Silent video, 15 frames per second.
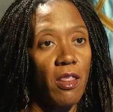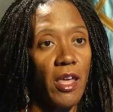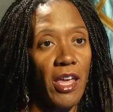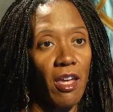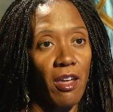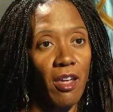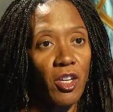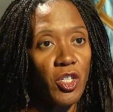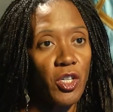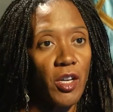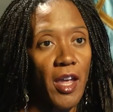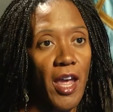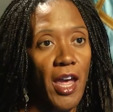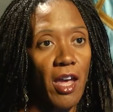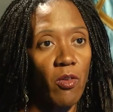They should
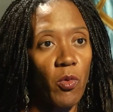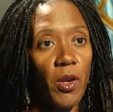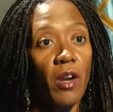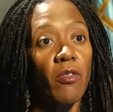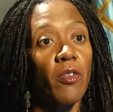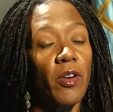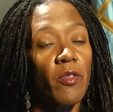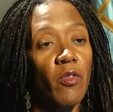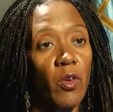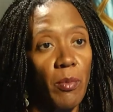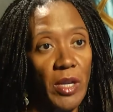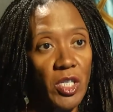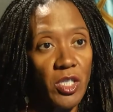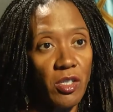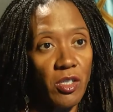have whatever
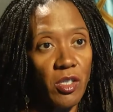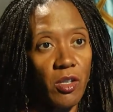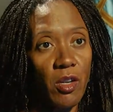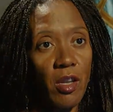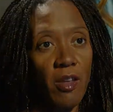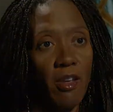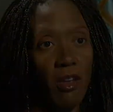information